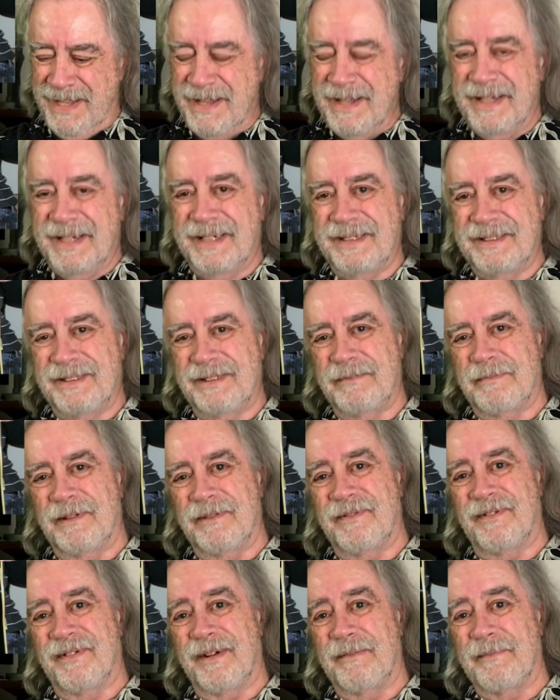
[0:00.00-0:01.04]
This has been
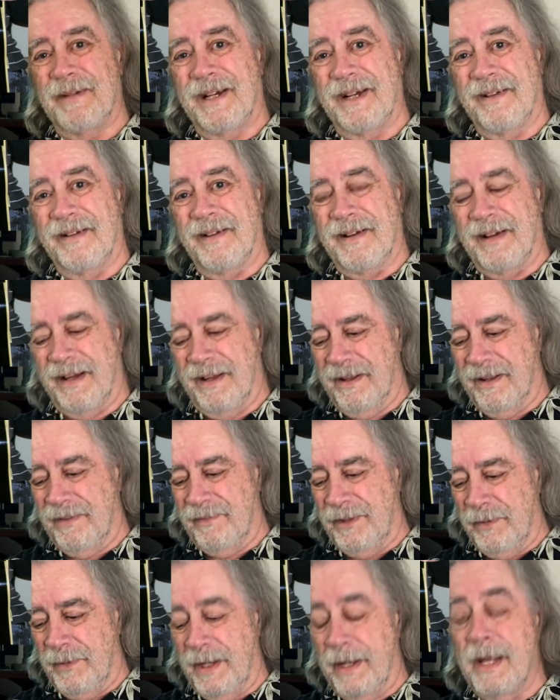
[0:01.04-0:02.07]
fun, pal. I love
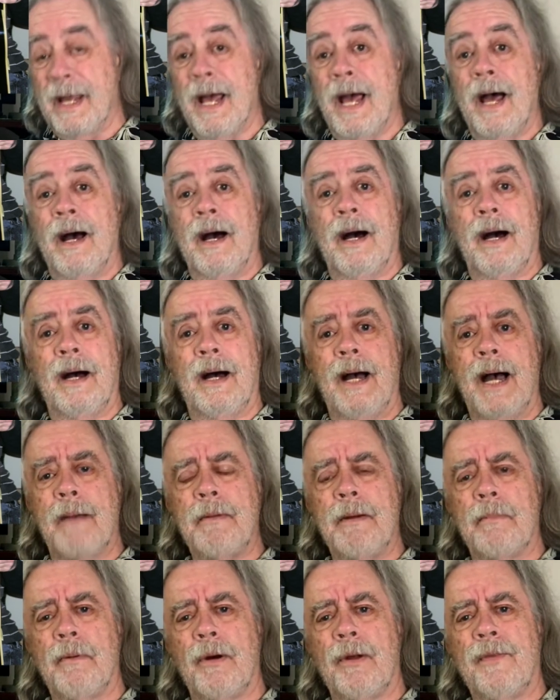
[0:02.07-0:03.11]
you. And happy
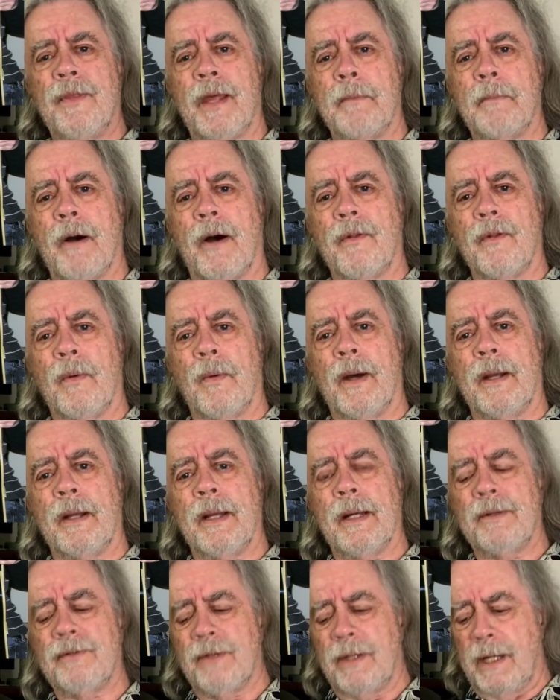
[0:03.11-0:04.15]
birthday, by the way.
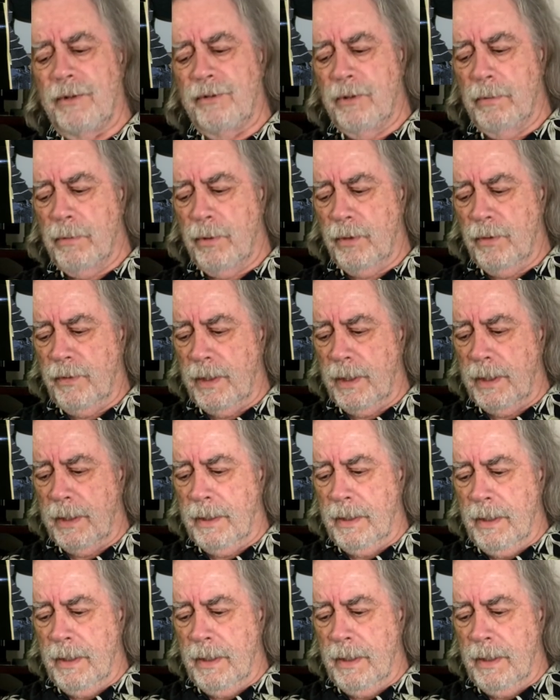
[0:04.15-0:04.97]
Yes, today's your birthday.